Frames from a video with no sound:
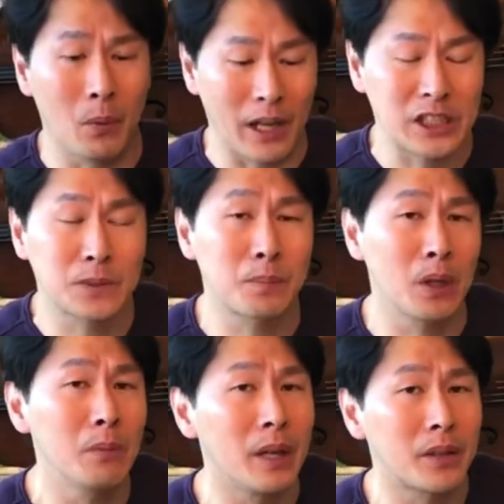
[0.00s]

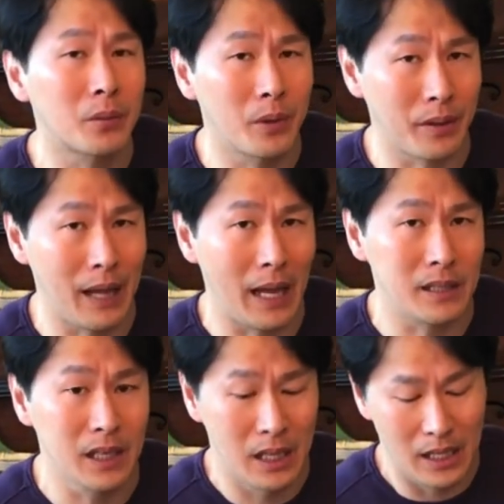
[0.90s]
experiment with that,
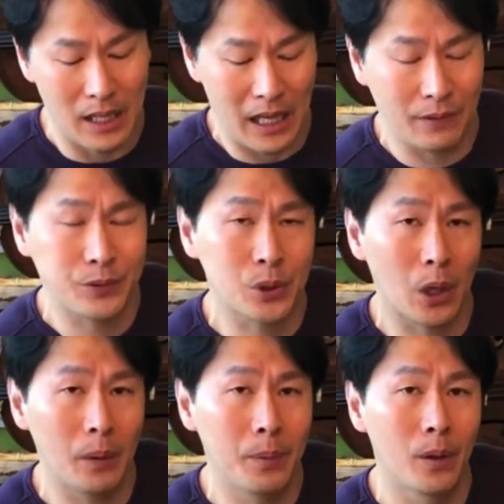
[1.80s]
F
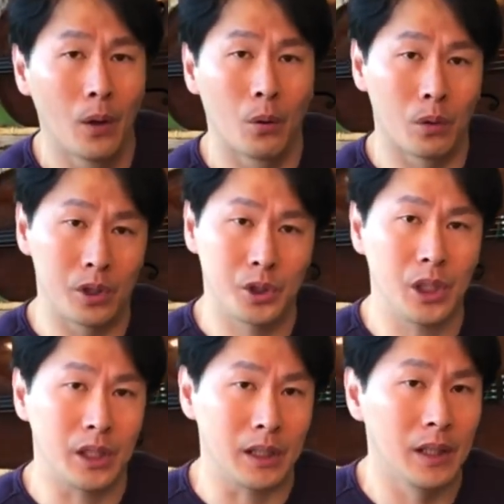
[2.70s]
sharp or
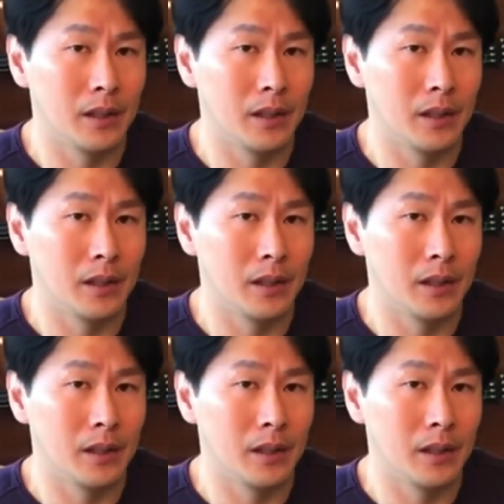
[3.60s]
G.